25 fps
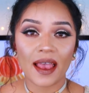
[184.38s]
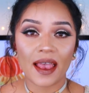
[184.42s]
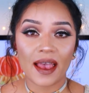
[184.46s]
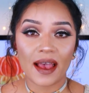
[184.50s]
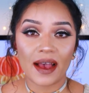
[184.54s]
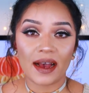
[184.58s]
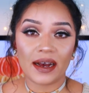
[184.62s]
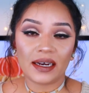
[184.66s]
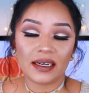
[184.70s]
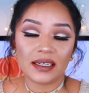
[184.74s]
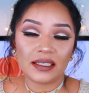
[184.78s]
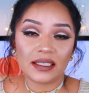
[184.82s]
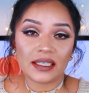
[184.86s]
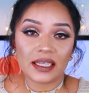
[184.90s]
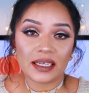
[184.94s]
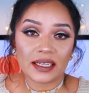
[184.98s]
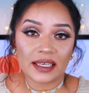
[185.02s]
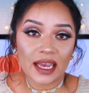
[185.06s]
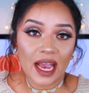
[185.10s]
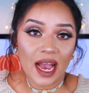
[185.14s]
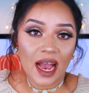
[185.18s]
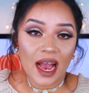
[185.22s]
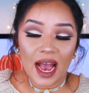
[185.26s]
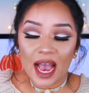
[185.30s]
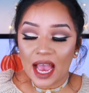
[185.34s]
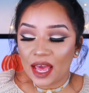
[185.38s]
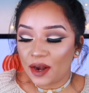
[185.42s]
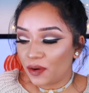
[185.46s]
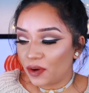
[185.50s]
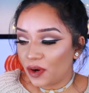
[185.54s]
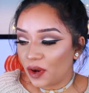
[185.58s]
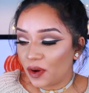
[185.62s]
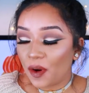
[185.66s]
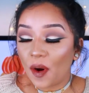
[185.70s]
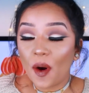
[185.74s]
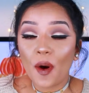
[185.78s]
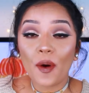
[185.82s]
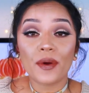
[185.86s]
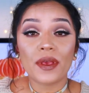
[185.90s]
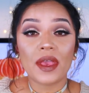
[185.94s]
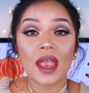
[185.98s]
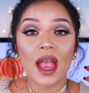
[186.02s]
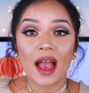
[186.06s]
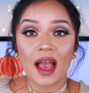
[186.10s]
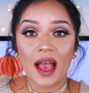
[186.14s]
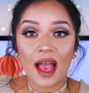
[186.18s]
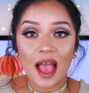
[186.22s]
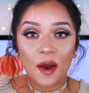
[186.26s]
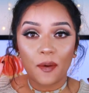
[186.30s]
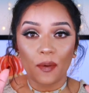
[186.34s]
And yeah, I don't know. Oh
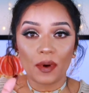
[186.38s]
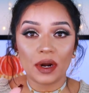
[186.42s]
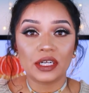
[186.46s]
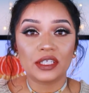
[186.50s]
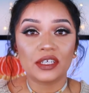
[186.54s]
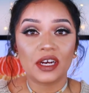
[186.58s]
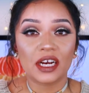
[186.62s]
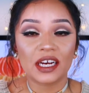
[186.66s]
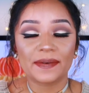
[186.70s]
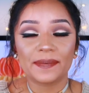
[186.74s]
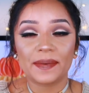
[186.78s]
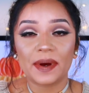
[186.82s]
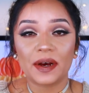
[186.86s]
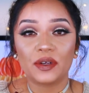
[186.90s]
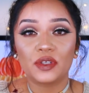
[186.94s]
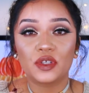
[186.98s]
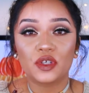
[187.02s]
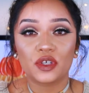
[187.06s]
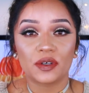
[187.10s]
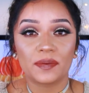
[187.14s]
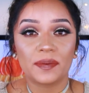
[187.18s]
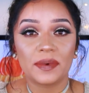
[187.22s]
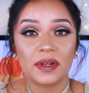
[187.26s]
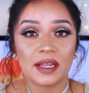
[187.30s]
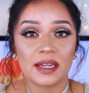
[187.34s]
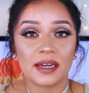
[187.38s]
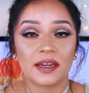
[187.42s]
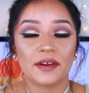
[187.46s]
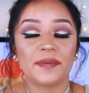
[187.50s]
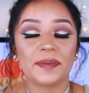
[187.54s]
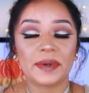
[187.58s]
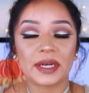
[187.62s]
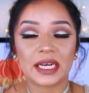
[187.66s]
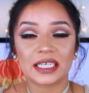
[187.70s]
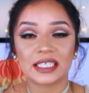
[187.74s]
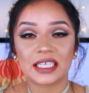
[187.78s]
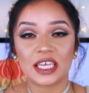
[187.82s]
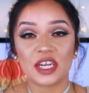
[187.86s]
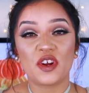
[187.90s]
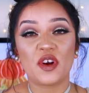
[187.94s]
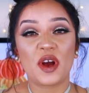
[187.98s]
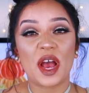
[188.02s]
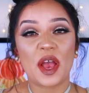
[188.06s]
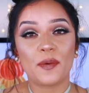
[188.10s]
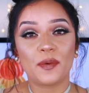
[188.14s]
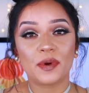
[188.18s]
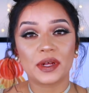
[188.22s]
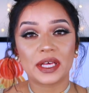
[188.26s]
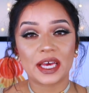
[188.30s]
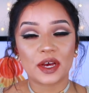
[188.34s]
yeah, I want to talk about durability because I know
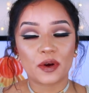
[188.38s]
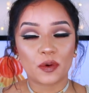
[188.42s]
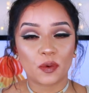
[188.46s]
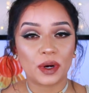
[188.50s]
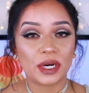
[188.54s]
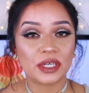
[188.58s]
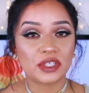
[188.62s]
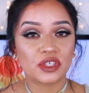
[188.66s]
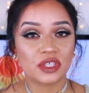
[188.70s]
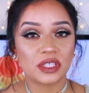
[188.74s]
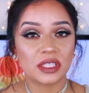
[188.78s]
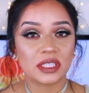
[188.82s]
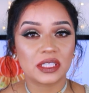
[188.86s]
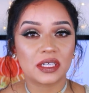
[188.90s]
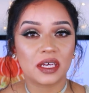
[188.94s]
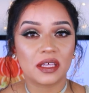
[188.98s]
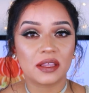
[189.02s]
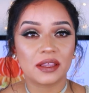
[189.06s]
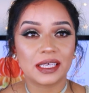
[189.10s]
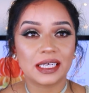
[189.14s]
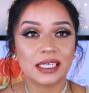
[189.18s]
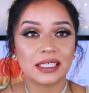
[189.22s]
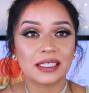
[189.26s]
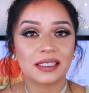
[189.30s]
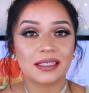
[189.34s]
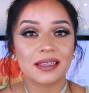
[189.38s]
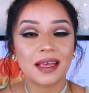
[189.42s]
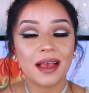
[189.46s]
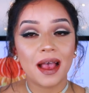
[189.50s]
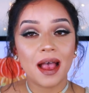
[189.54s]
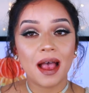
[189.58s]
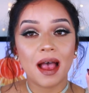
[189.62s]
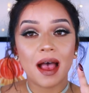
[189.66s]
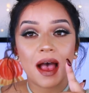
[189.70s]
I will get questions on this.